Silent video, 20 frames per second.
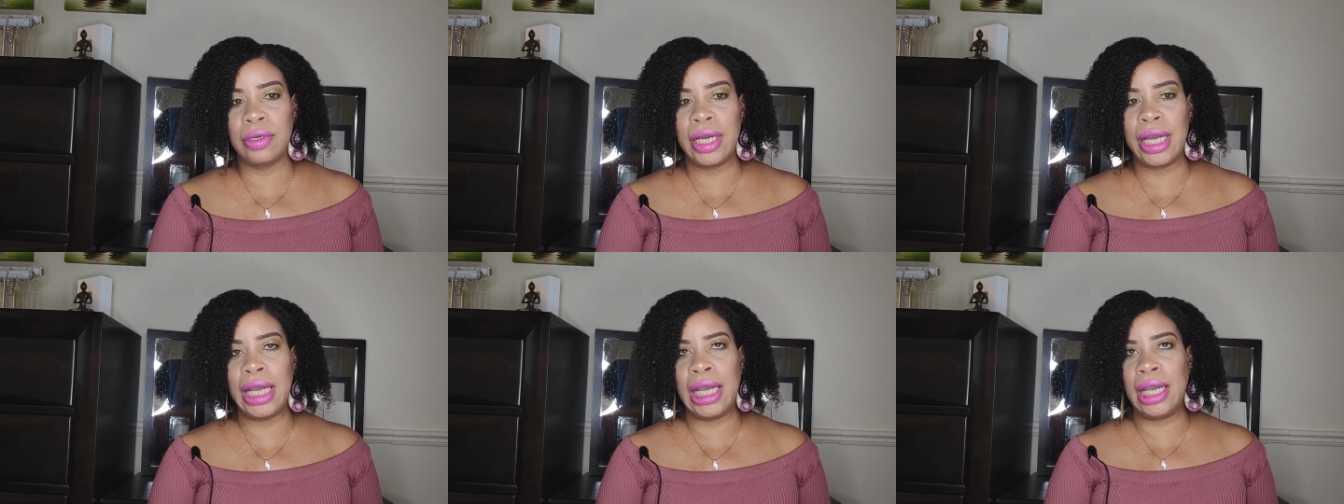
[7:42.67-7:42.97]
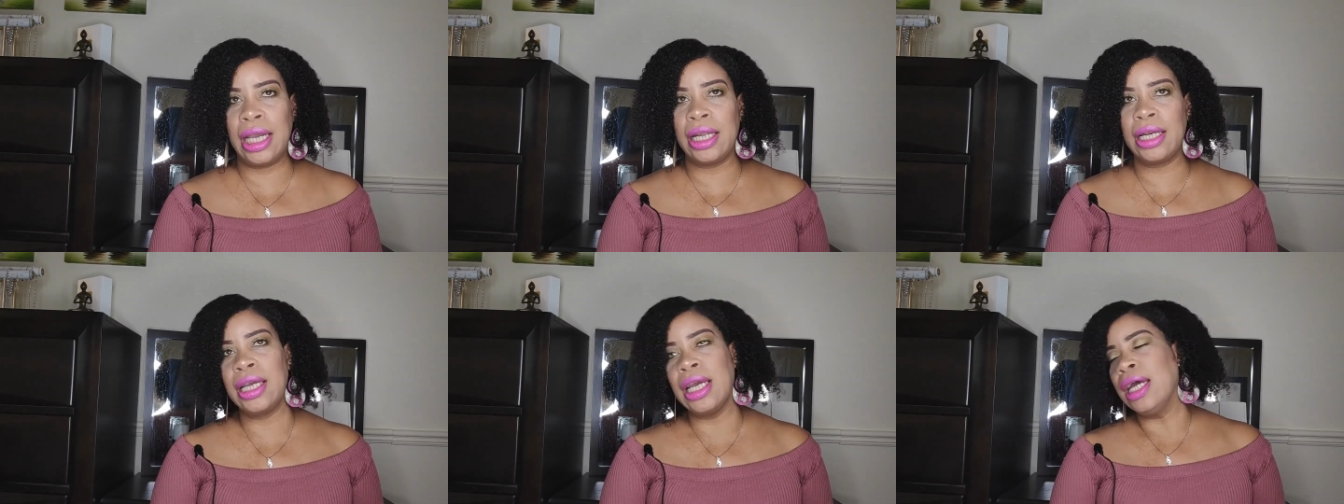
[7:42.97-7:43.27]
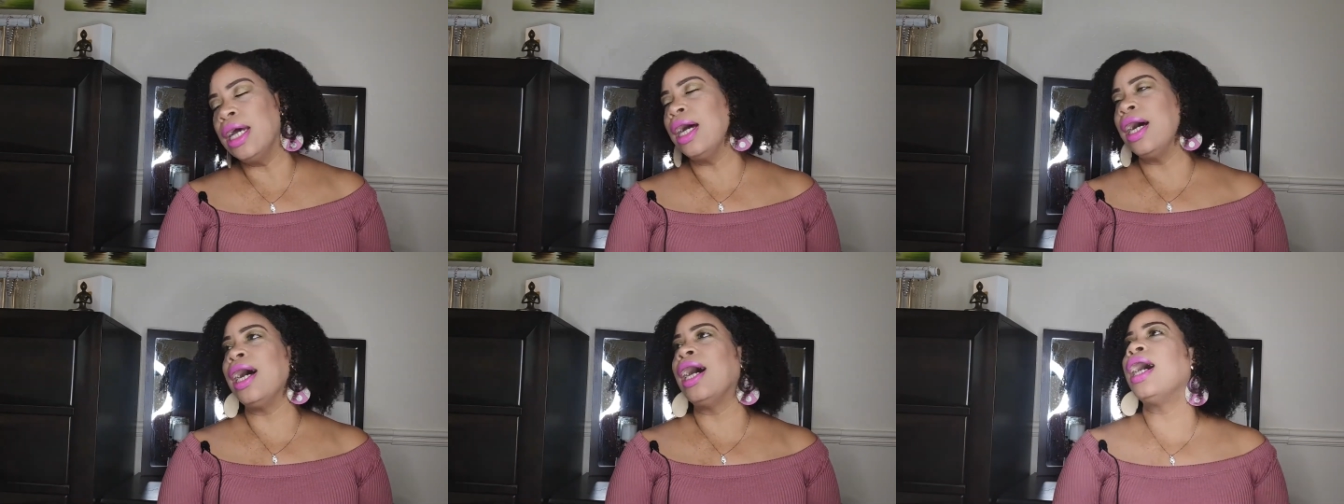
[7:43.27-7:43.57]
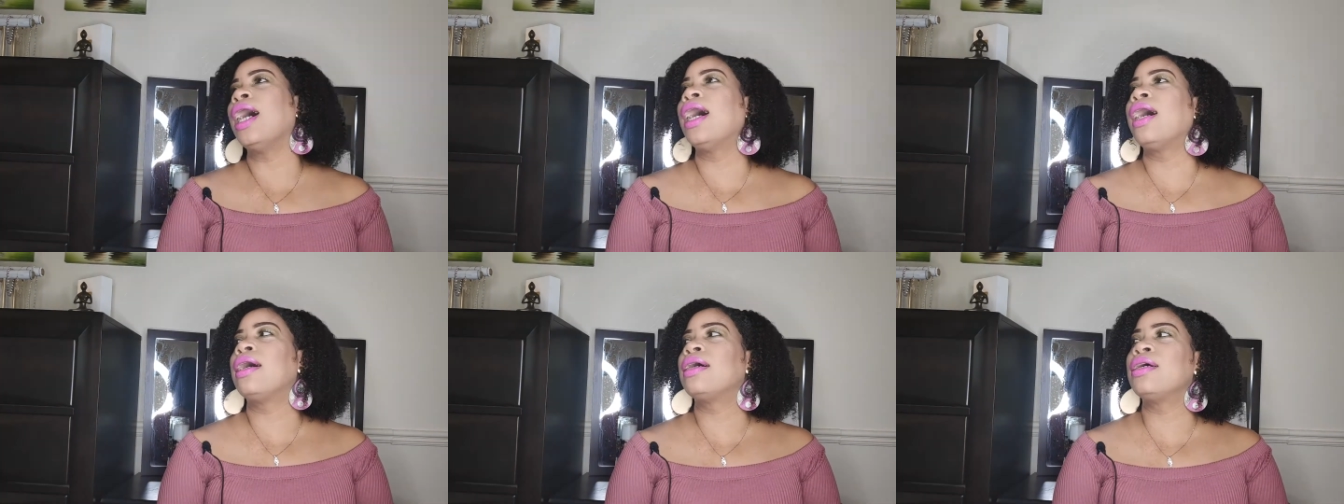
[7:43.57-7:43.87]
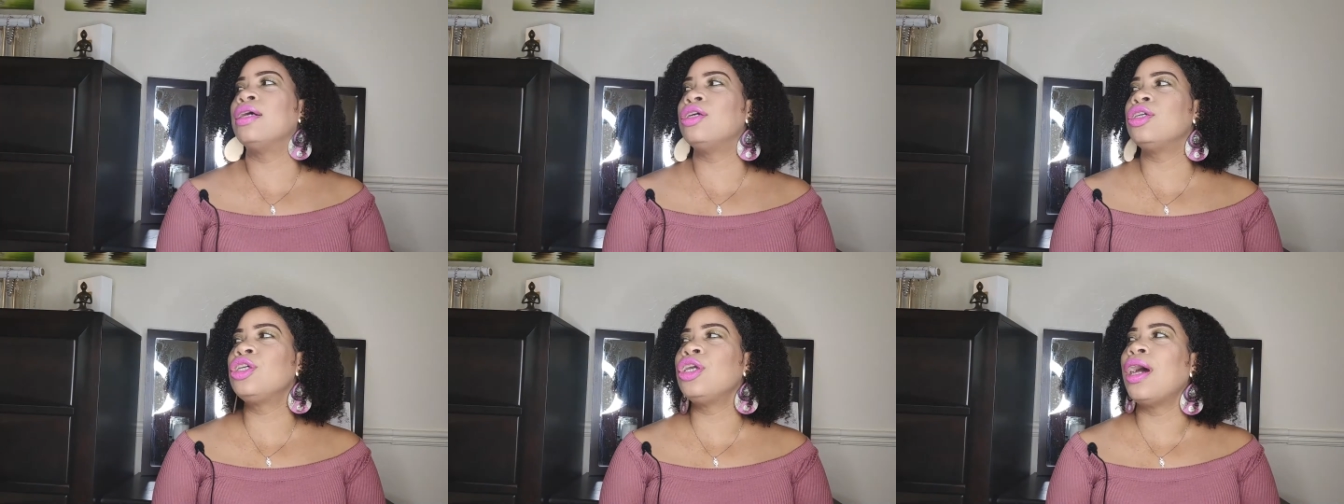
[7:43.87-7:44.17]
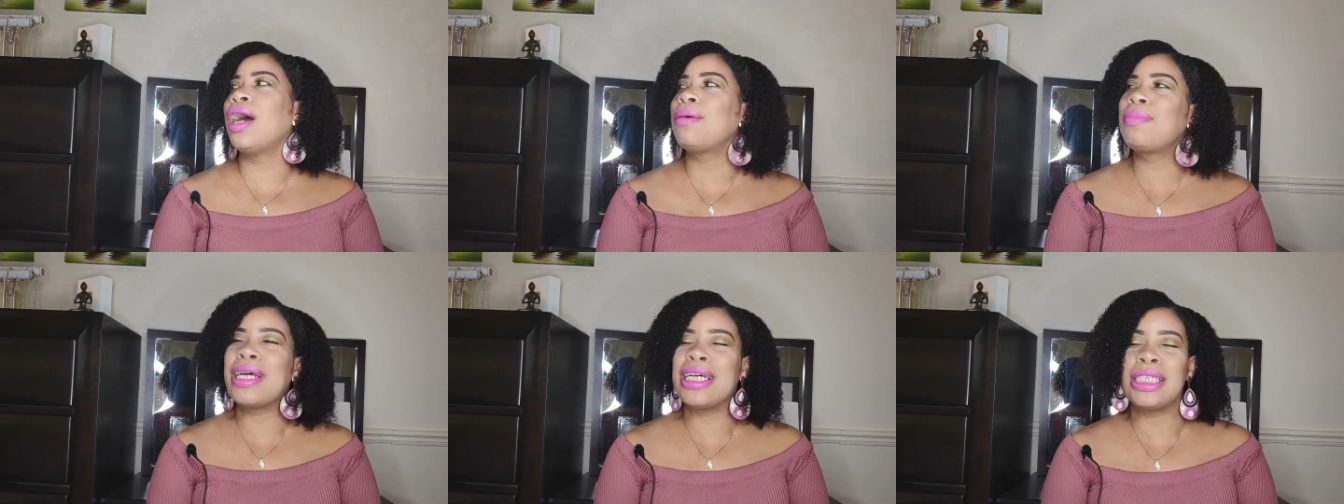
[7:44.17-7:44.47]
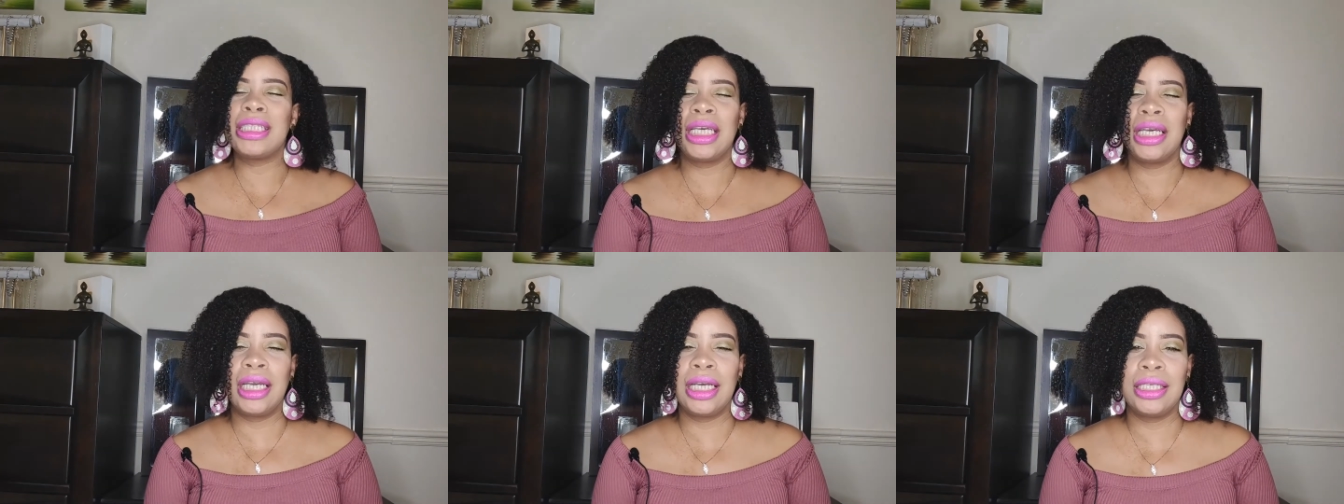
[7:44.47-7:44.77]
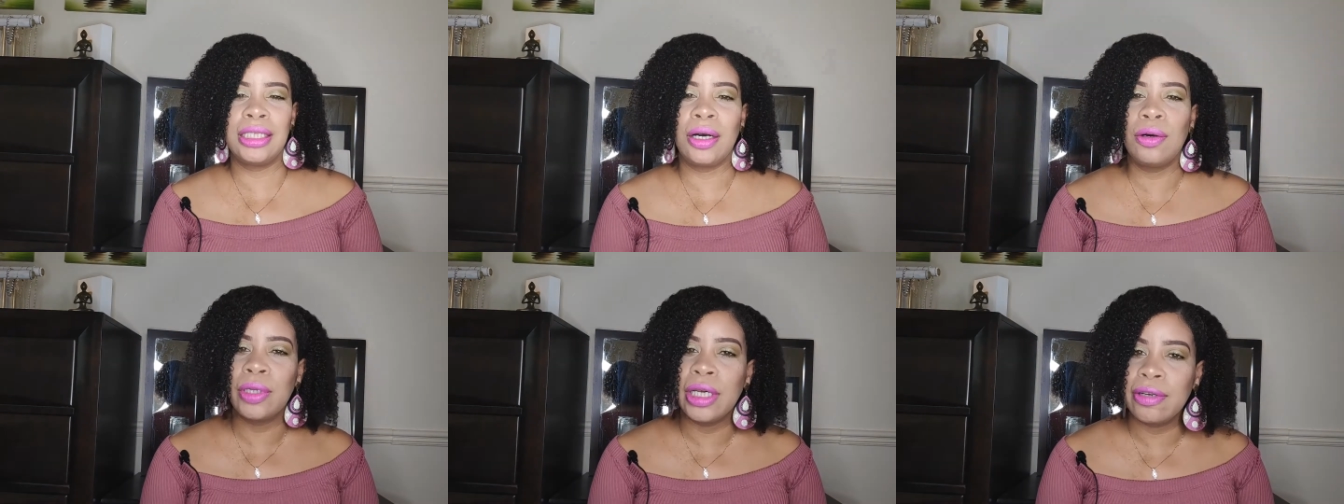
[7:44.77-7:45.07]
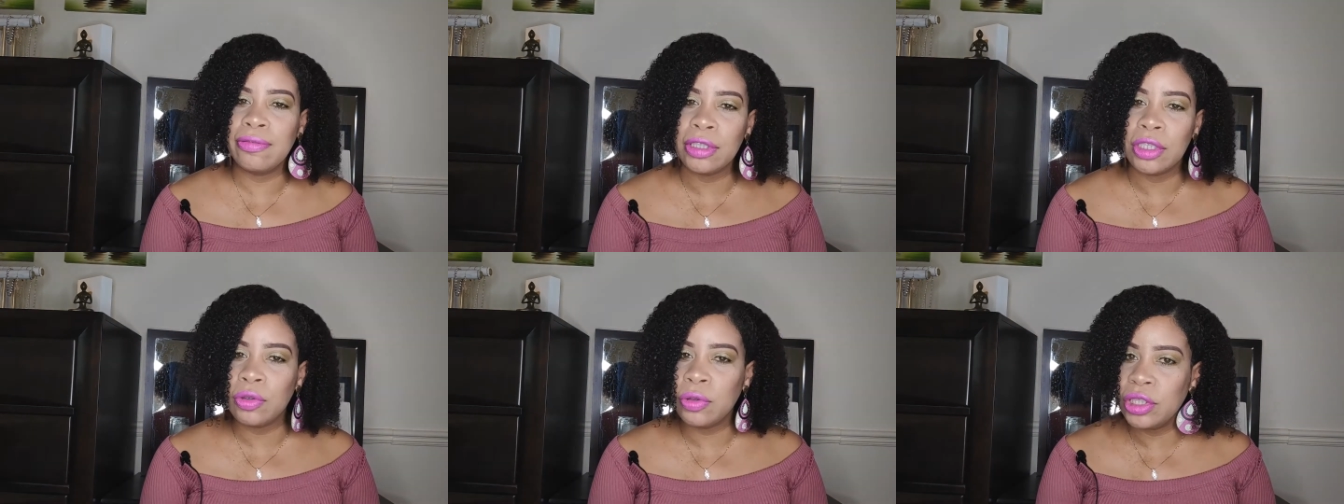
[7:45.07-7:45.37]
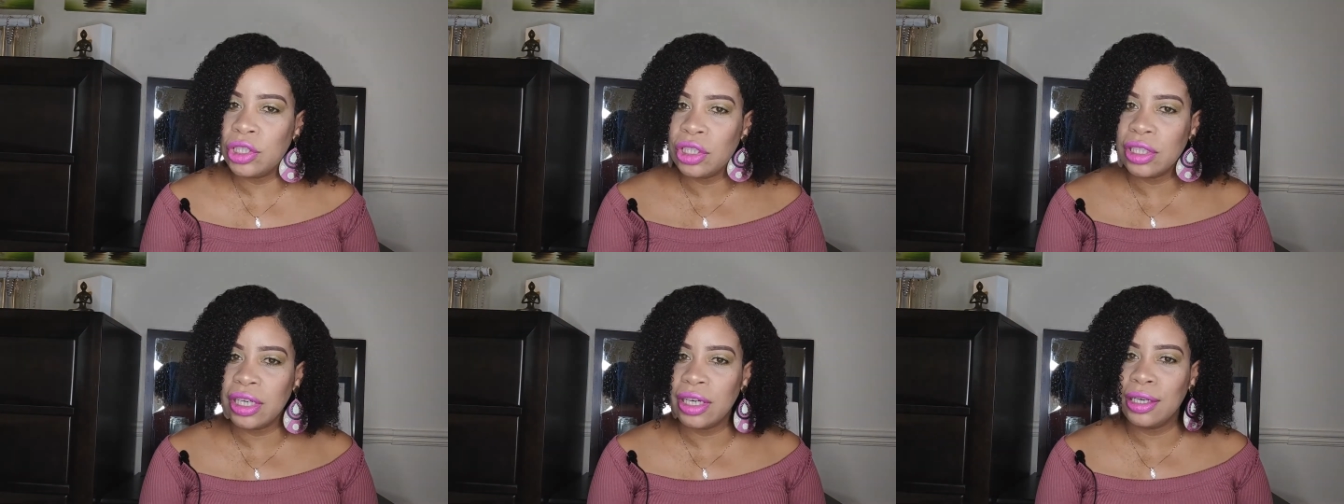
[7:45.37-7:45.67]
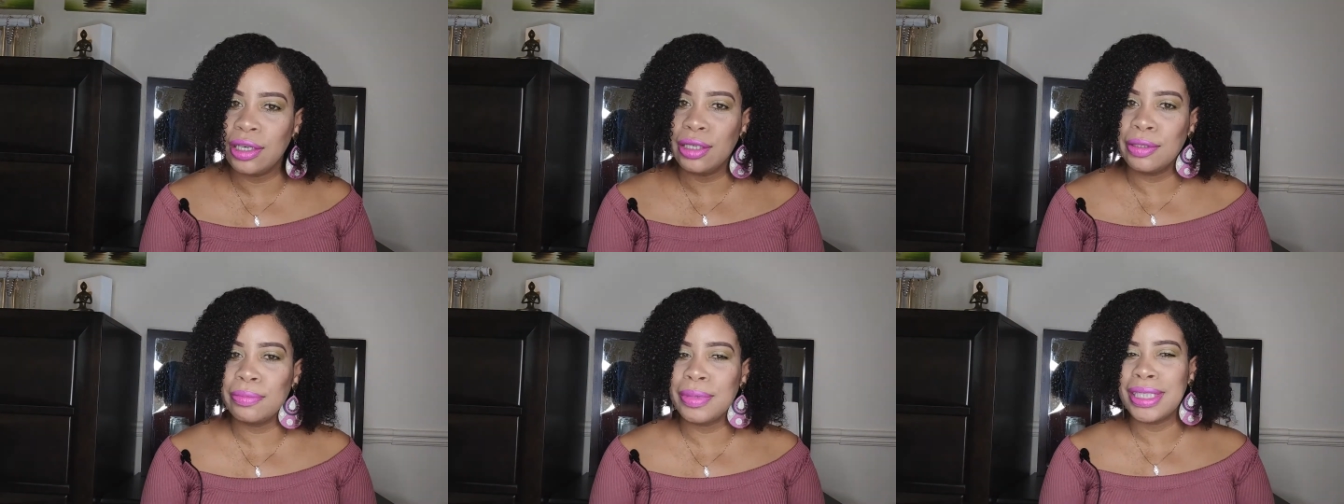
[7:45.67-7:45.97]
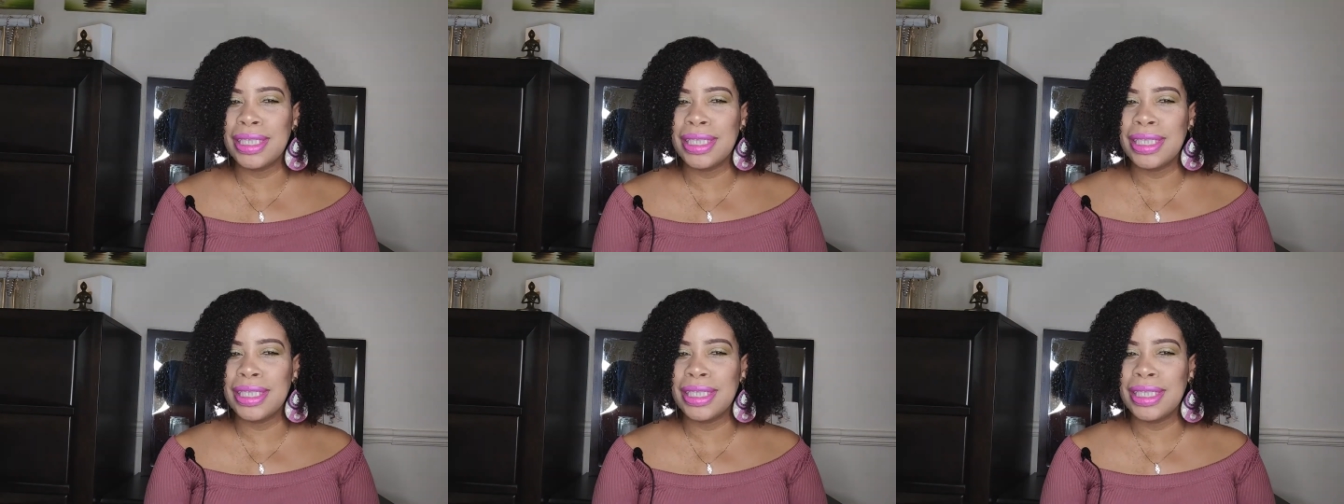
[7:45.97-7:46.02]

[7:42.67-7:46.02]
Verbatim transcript: And I'm not saying don't ever switch it up.